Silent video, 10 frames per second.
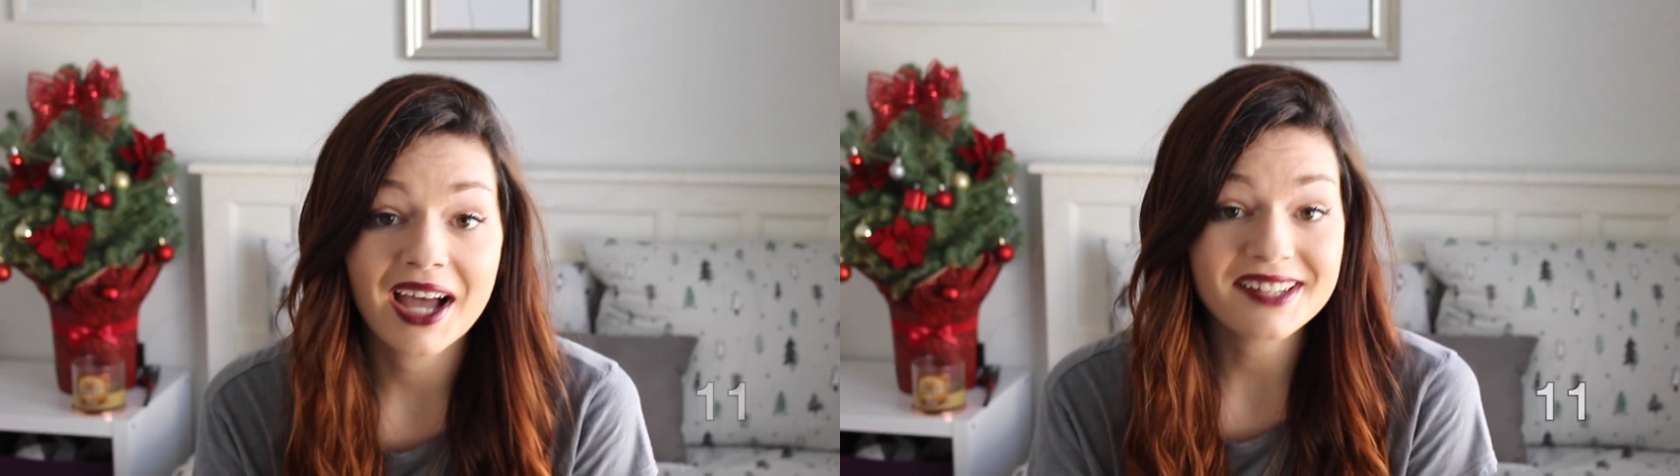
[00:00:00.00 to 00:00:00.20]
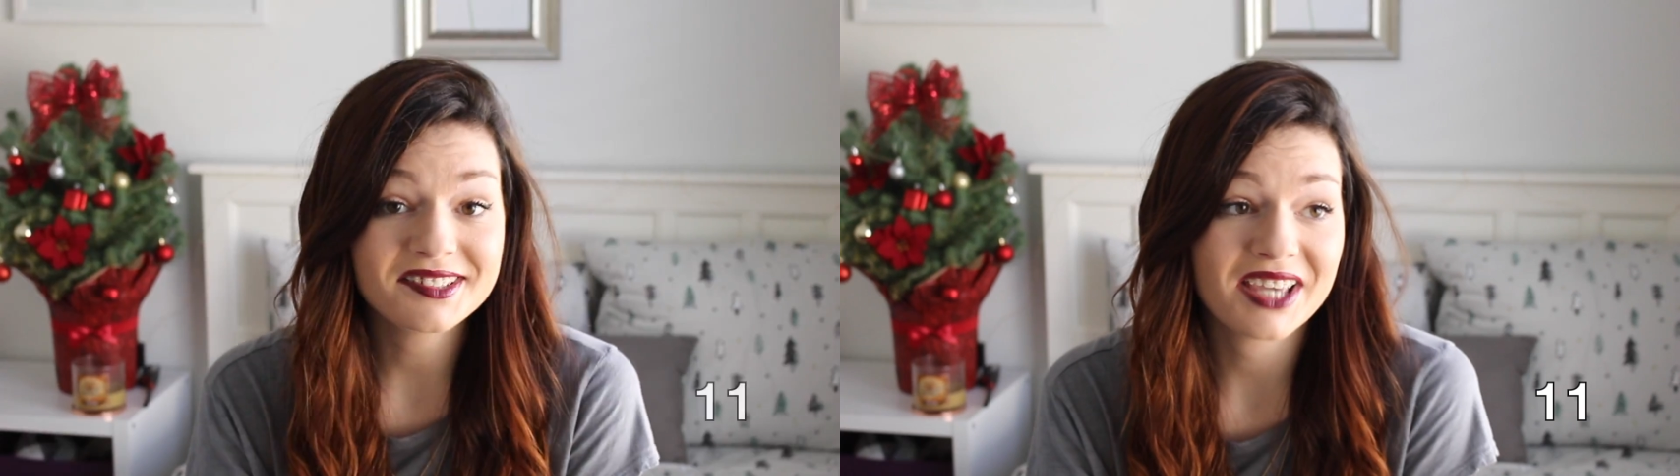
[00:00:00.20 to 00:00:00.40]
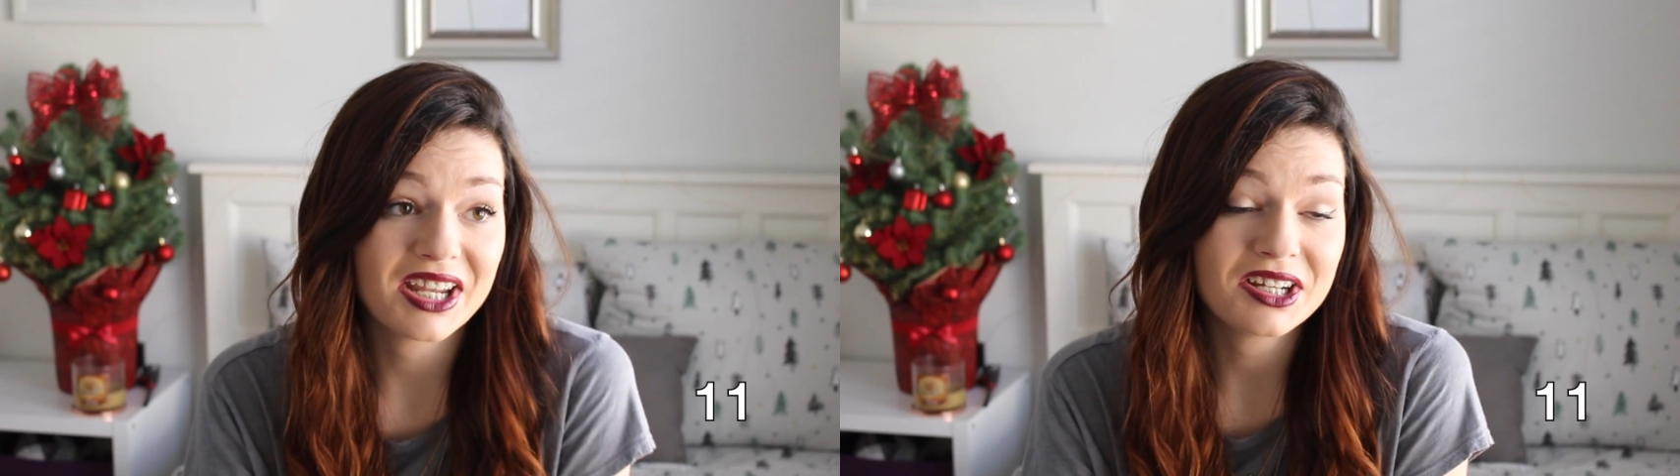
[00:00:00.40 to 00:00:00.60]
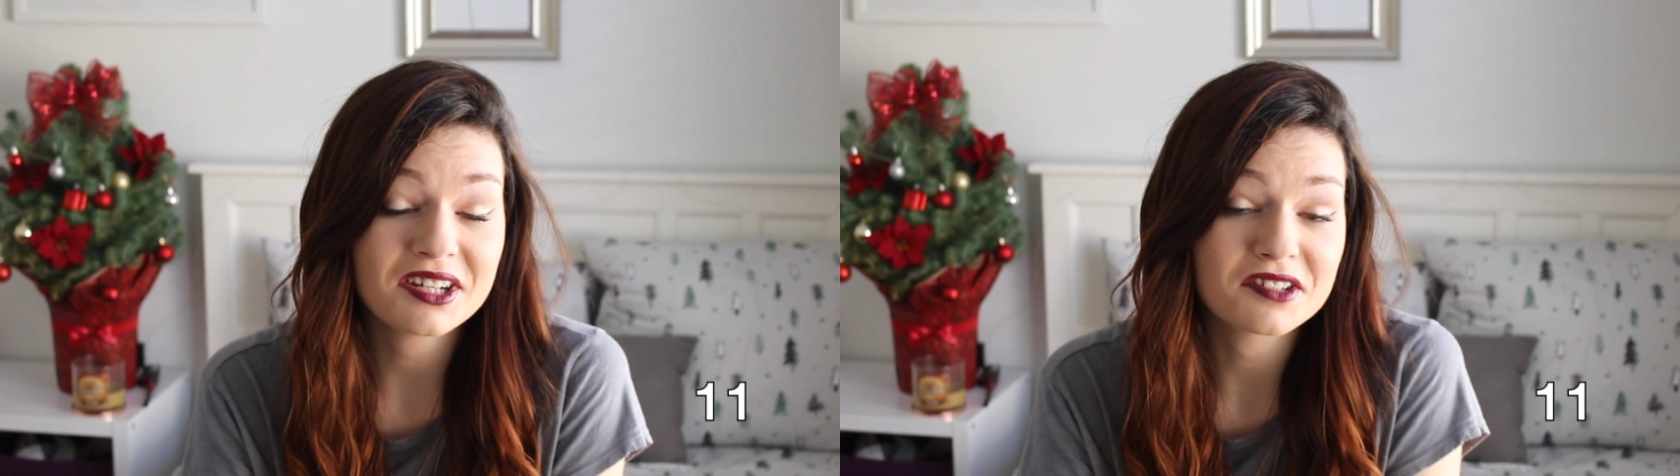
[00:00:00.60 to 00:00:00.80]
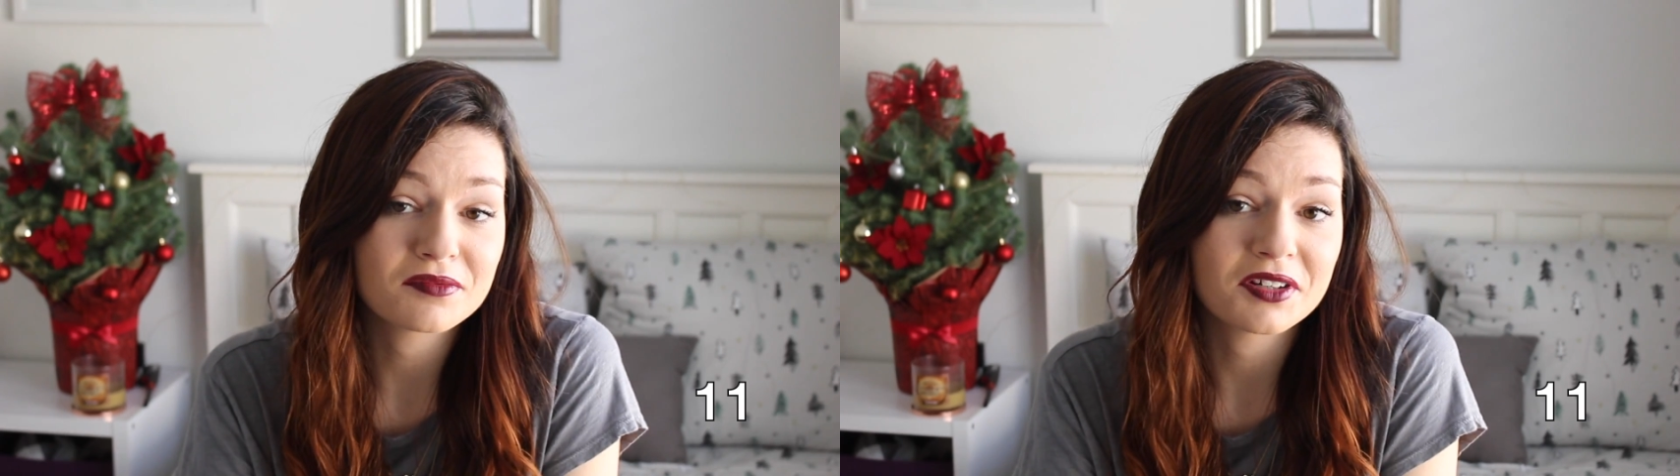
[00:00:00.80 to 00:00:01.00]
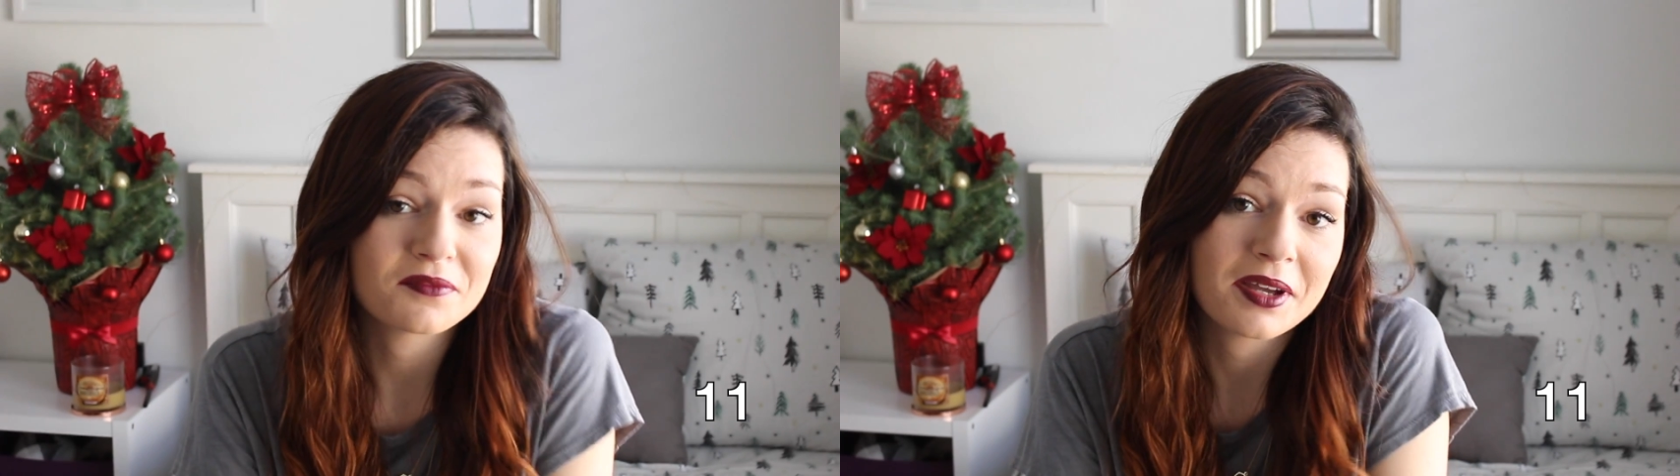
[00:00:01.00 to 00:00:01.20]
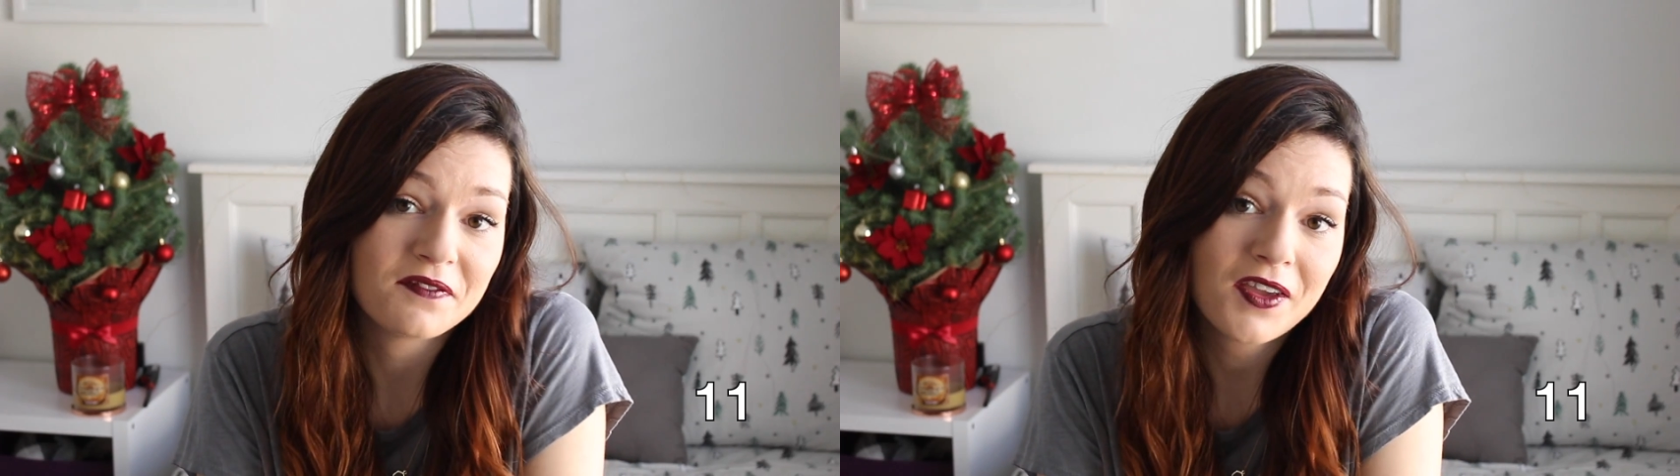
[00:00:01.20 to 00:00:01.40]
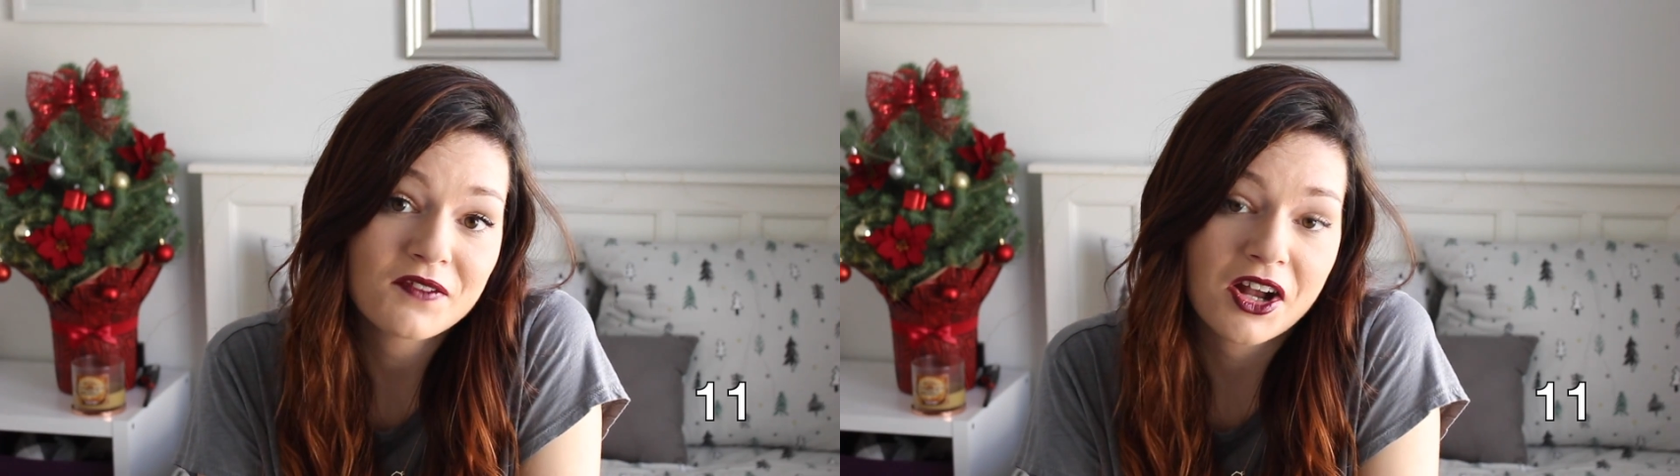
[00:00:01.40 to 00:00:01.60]
Ice skating is one of my
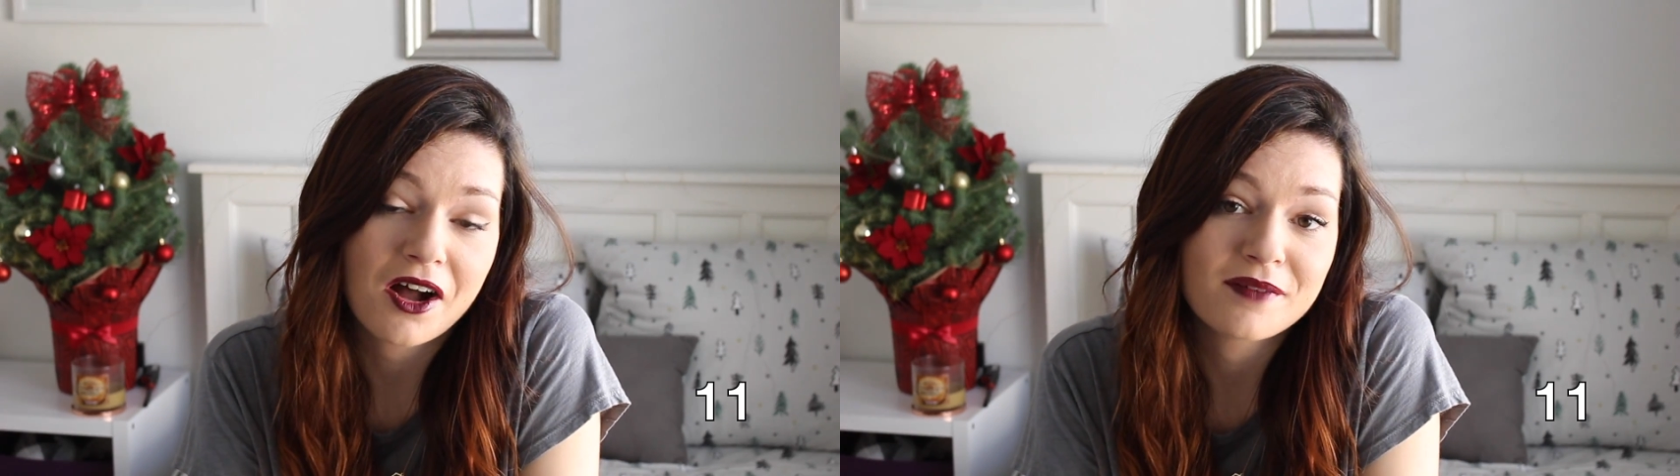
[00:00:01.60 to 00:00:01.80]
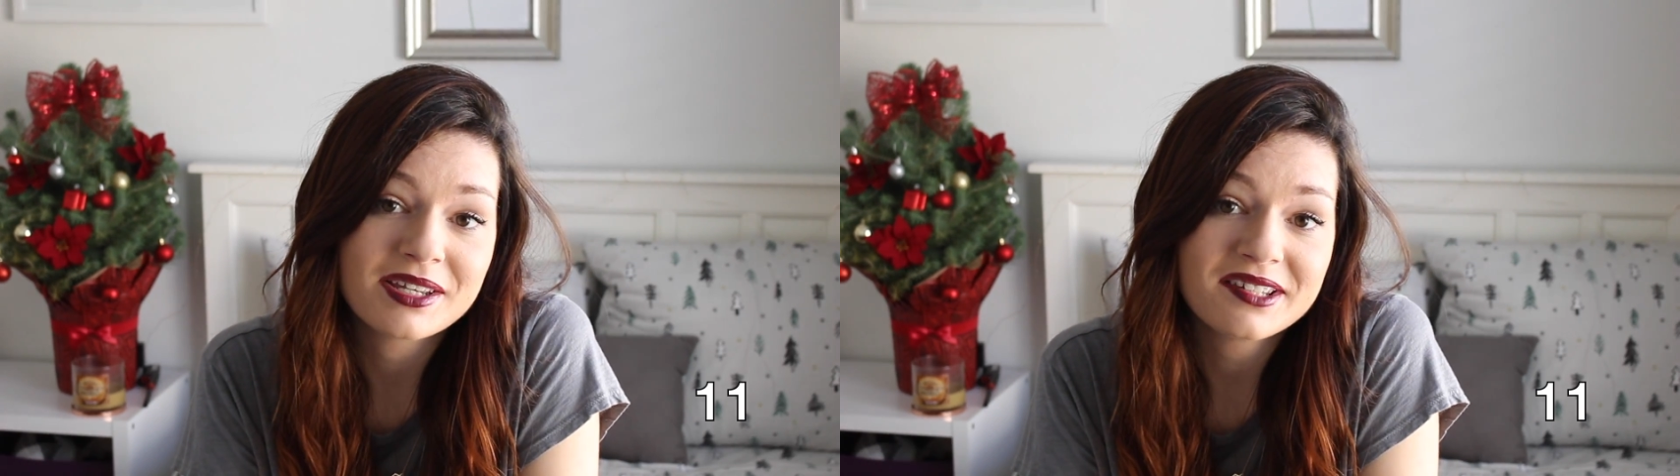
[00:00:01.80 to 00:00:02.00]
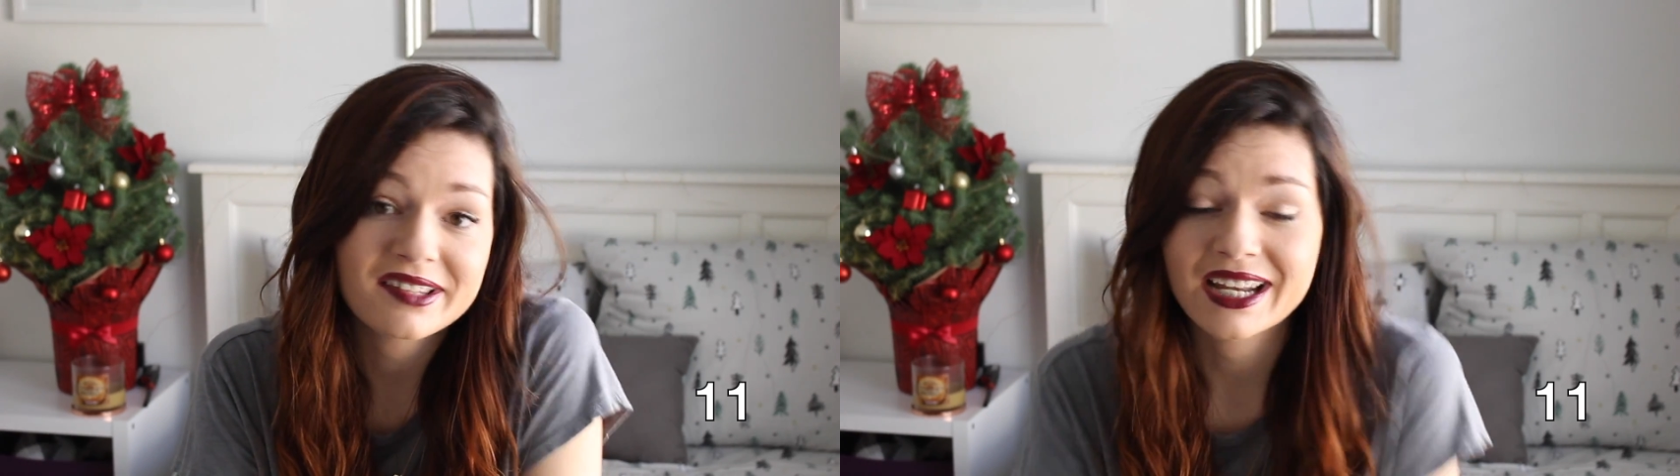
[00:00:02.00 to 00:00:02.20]
favorite hobbies,